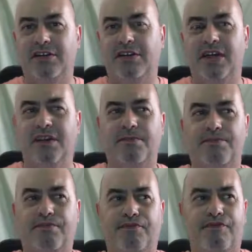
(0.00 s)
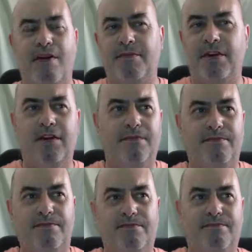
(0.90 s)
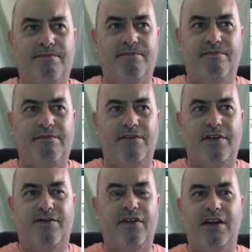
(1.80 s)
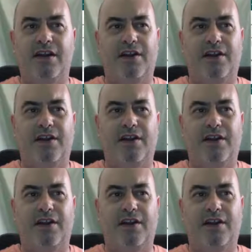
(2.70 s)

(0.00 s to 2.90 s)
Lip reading: You get the Premier Affiliate,